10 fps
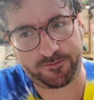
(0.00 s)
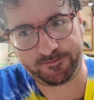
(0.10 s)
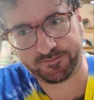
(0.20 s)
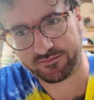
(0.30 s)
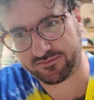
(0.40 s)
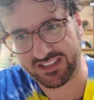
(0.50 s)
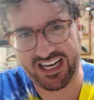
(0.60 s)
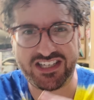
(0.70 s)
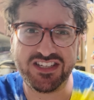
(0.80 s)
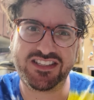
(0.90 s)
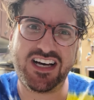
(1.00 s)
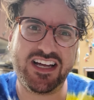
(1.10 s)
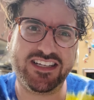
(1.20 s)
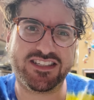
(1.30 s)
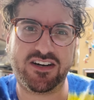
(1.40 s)
And I just got
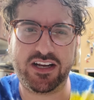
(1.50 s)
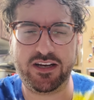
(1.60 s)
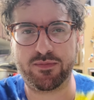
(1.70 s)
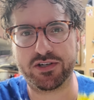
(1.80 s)
into starting eating